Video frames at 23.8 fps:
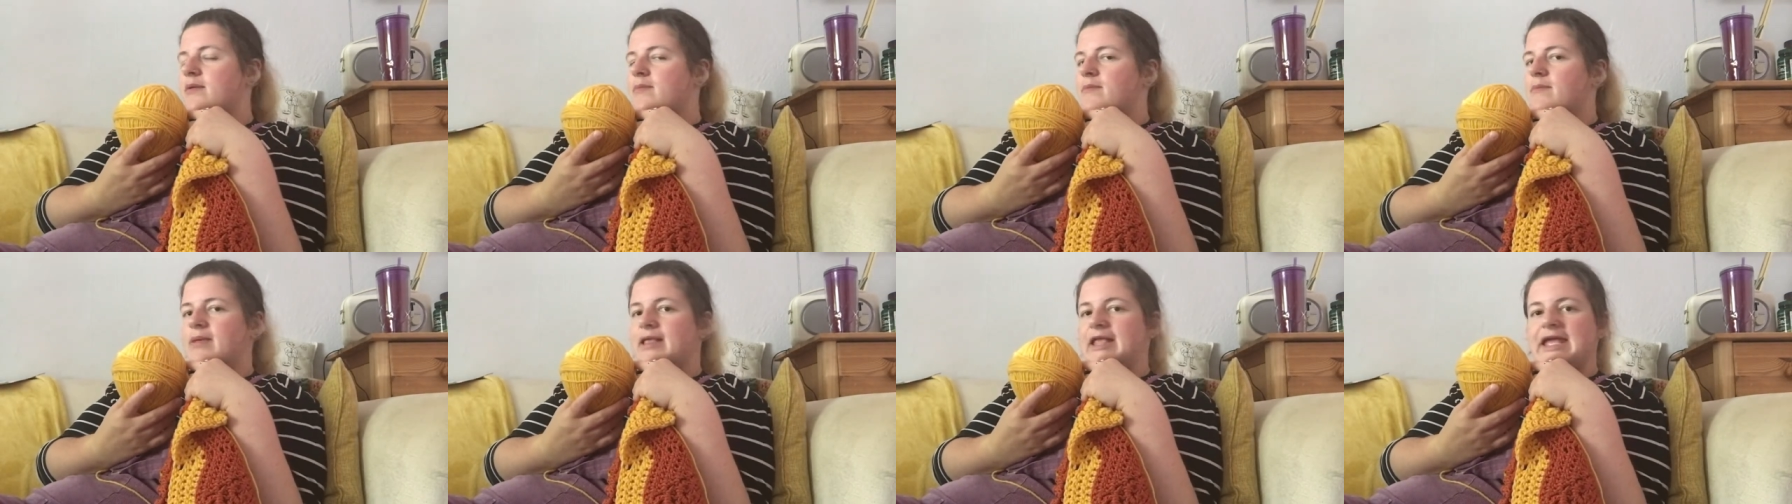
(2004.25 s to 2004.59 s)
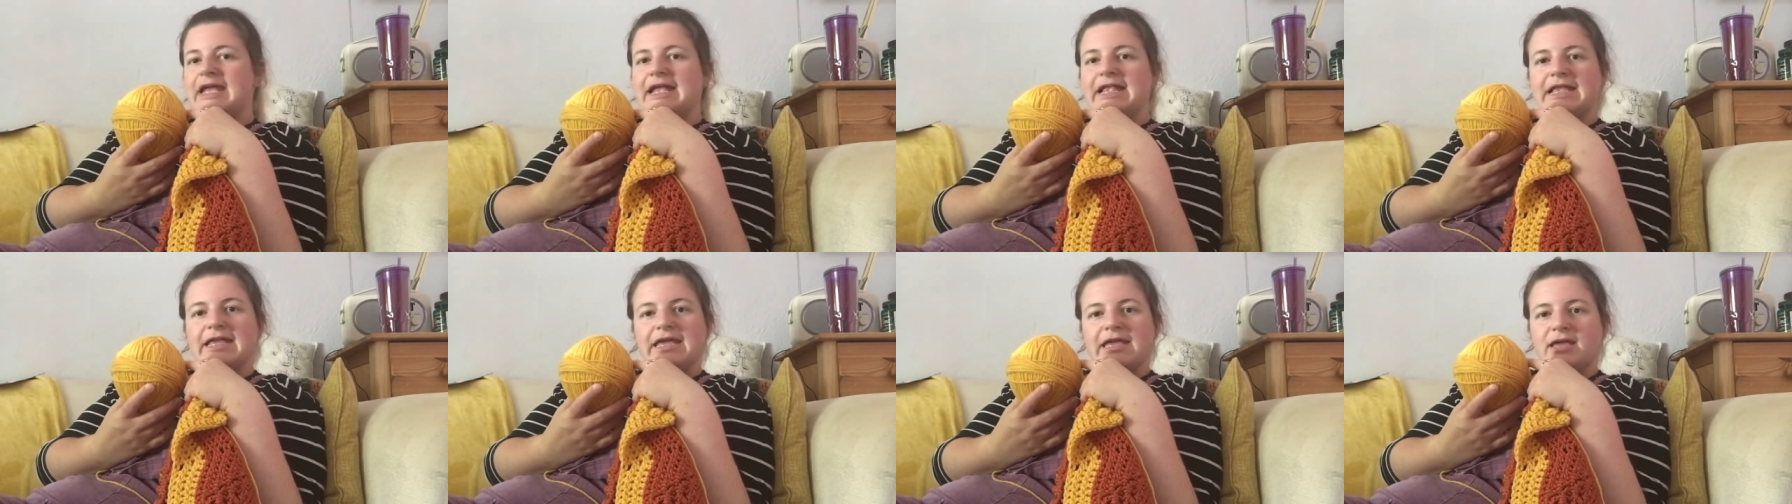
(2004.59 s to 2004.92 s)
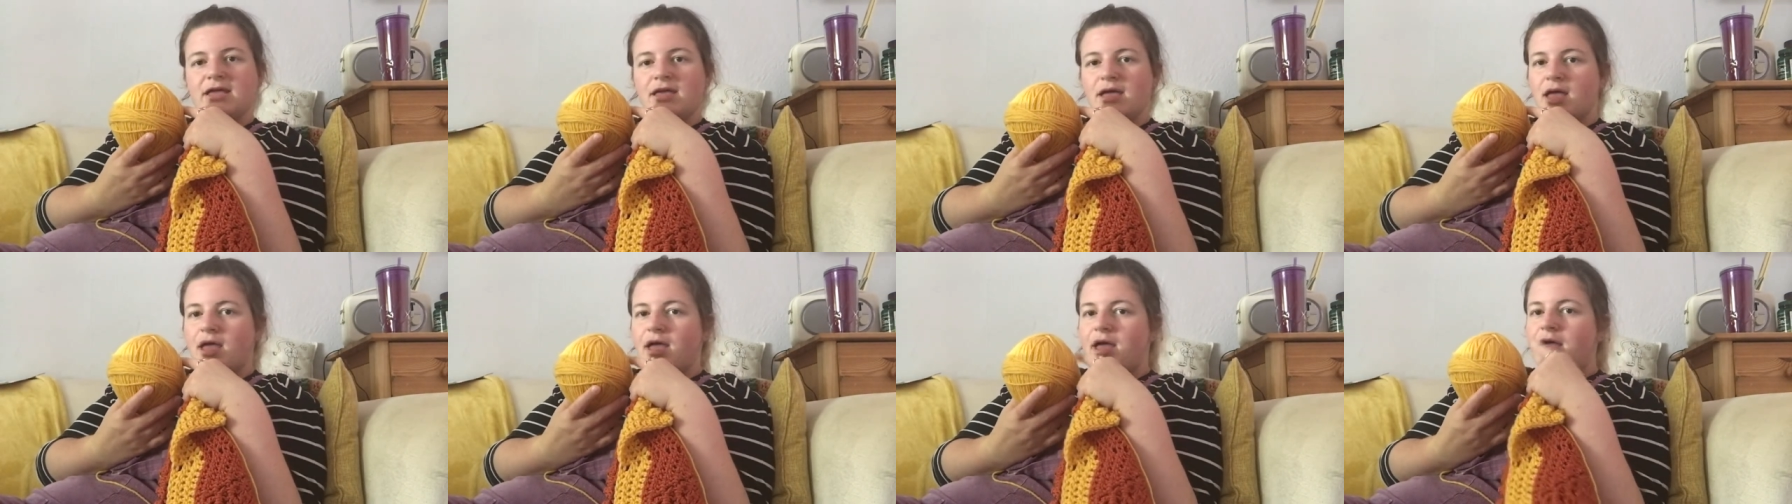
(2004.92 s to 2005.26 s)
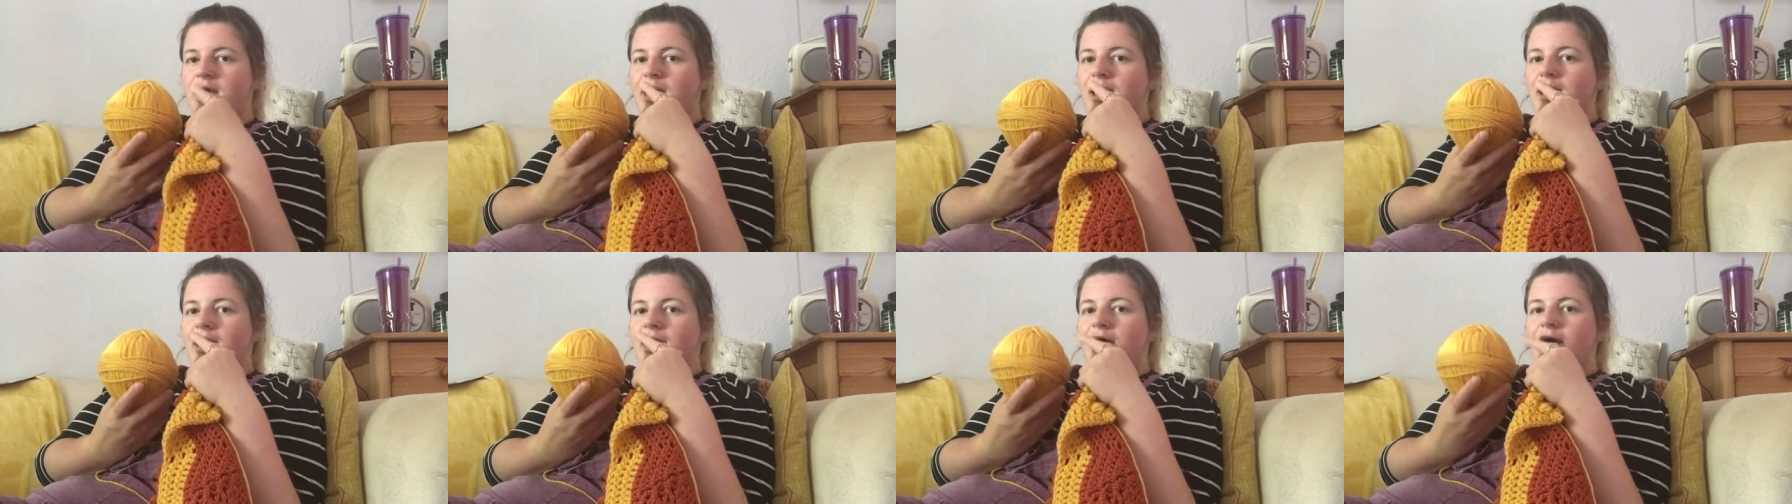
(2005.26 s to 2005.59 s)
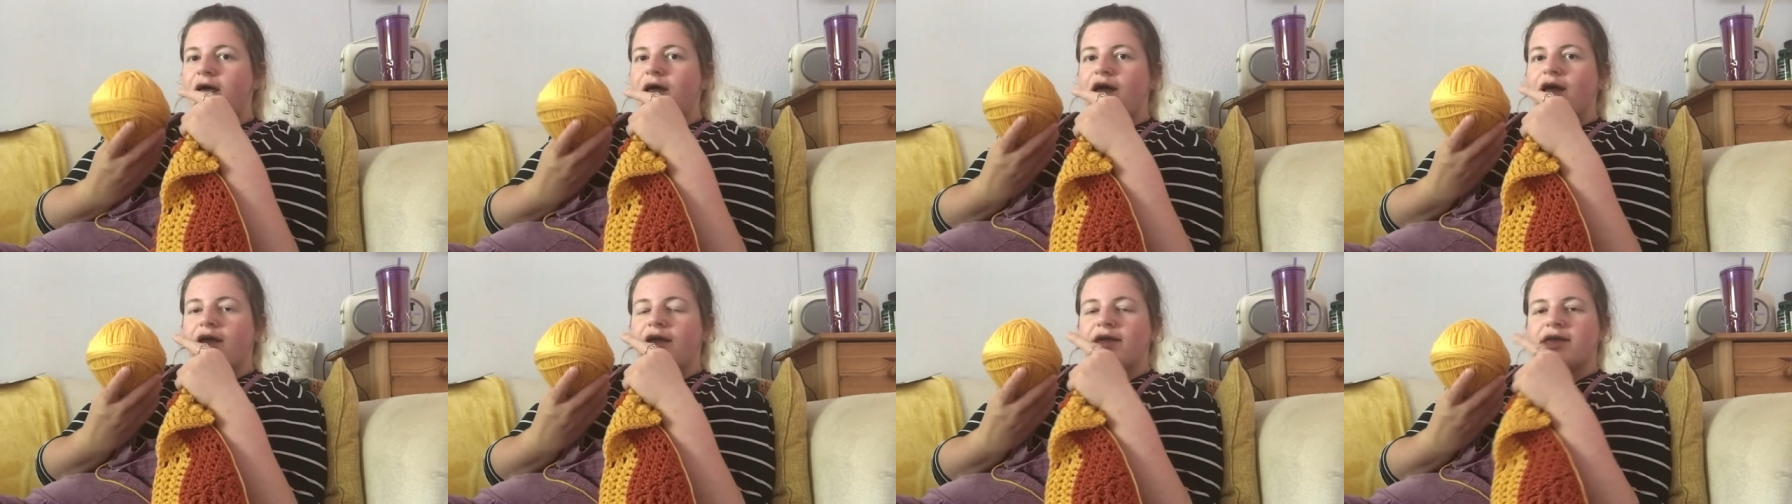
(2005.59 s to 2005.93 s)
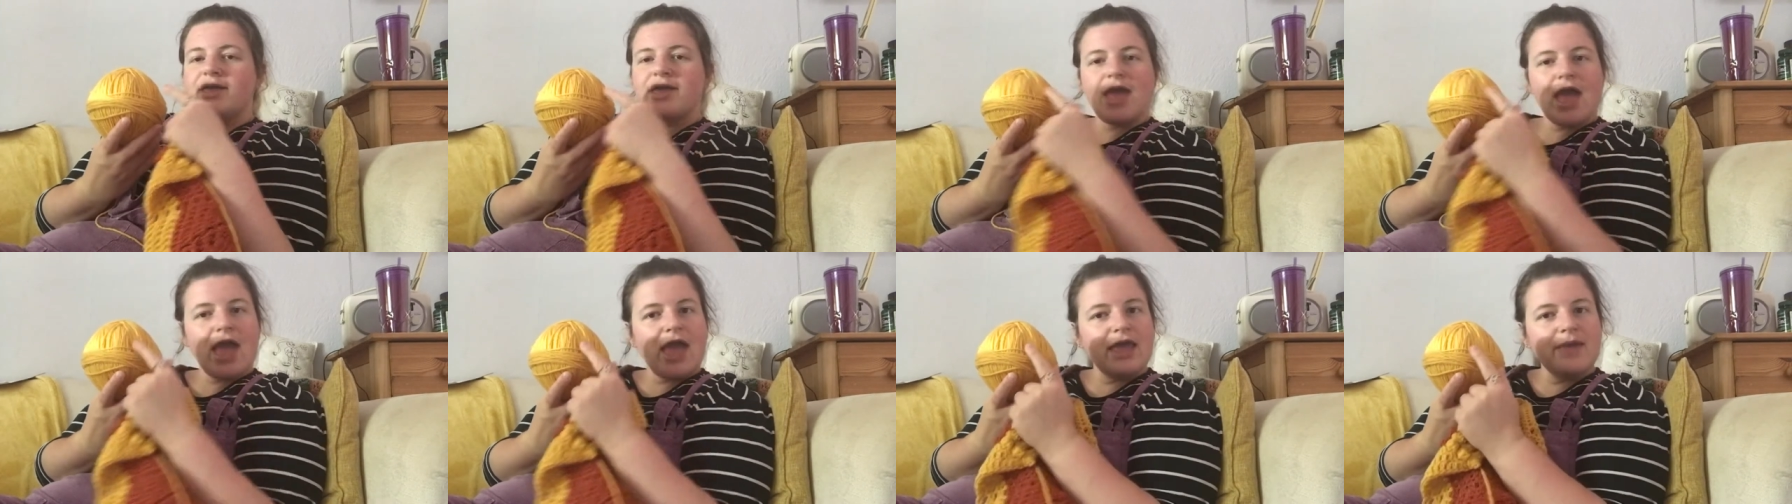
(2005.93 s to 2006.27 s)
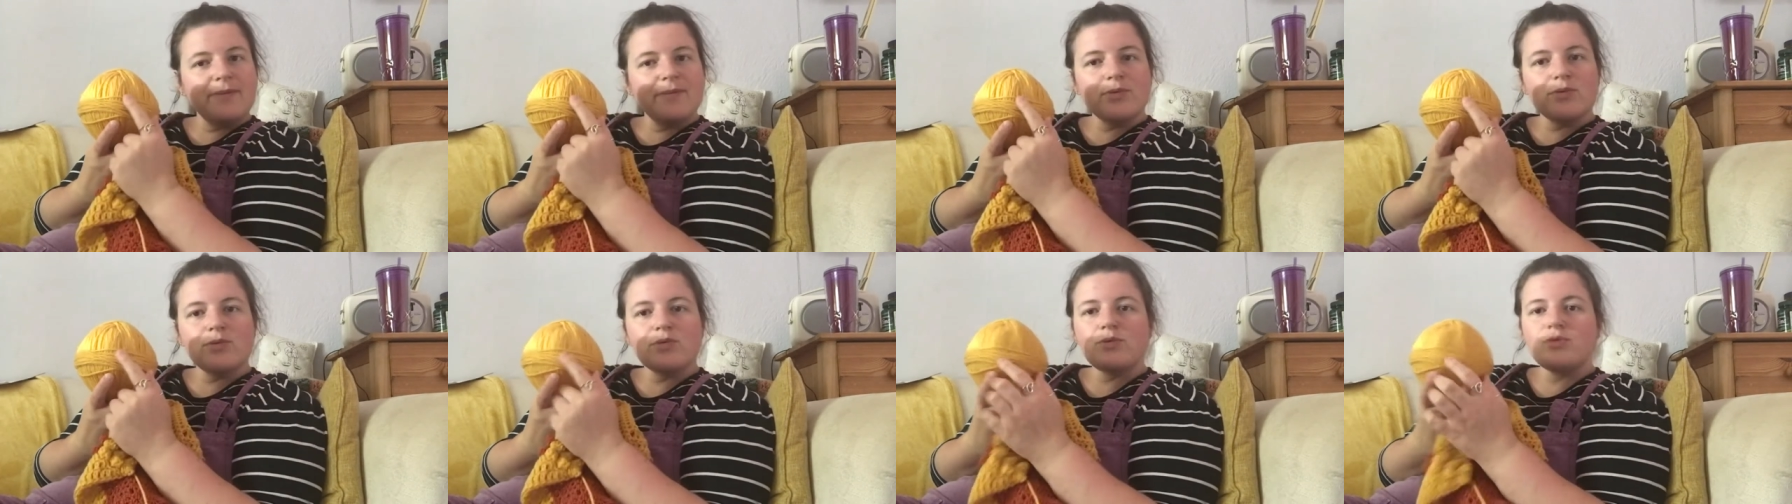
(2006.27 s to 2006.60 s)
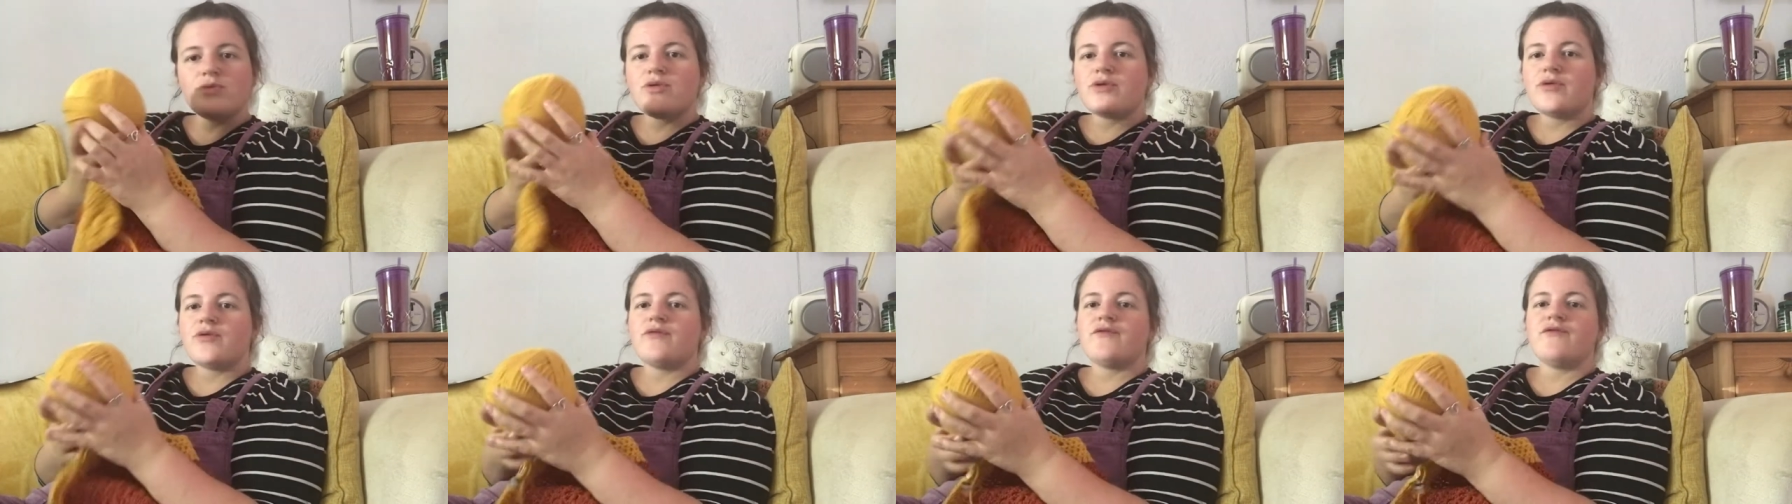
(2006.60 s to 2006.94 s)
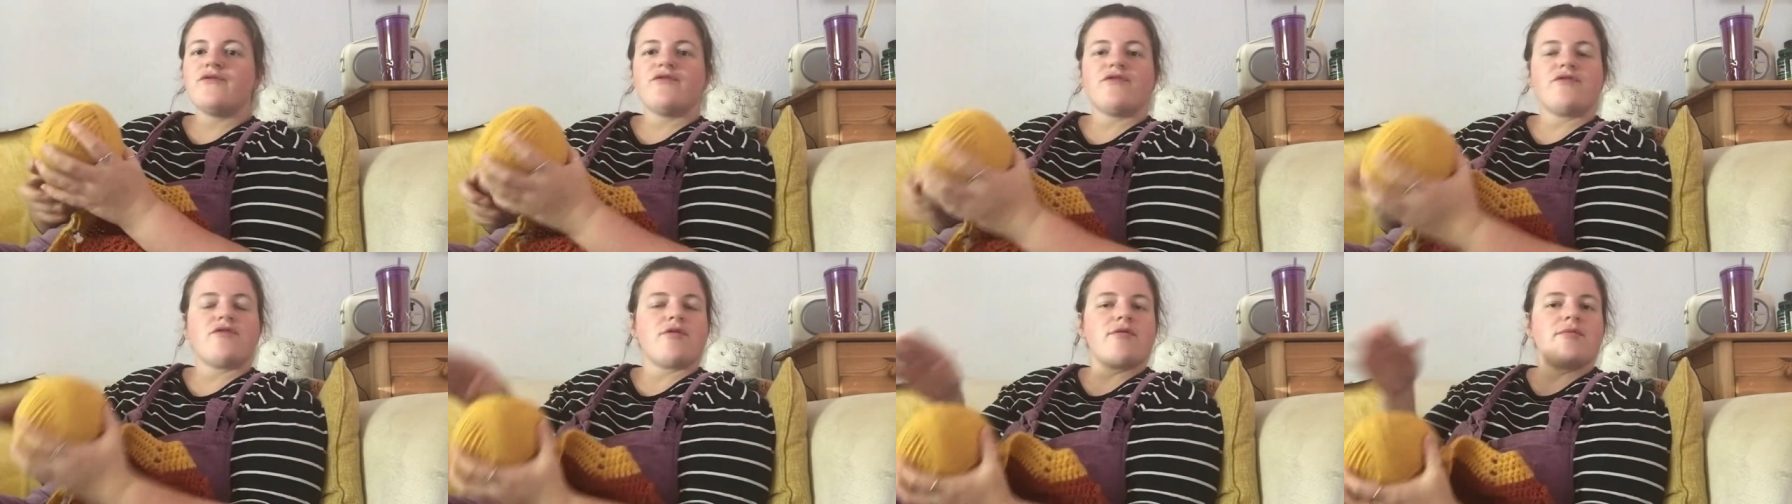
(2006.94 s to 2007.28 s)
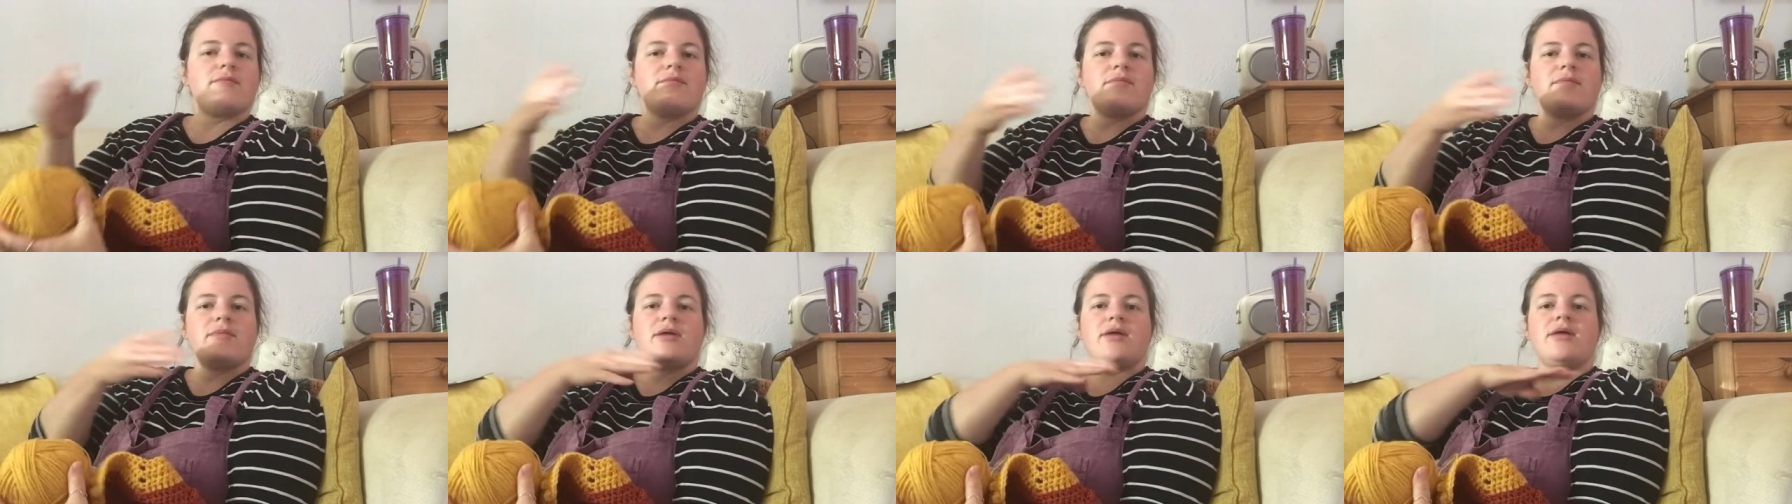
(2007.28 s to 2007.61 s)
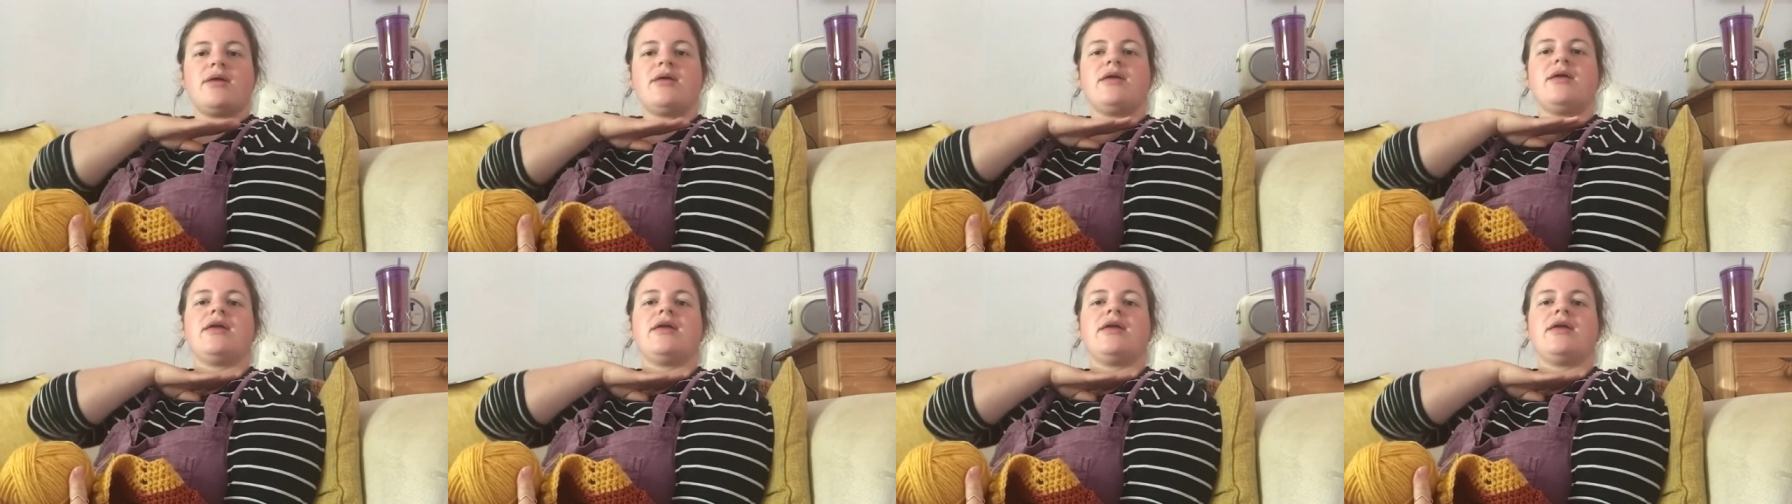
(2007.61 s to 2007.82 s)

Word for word: completely cabled from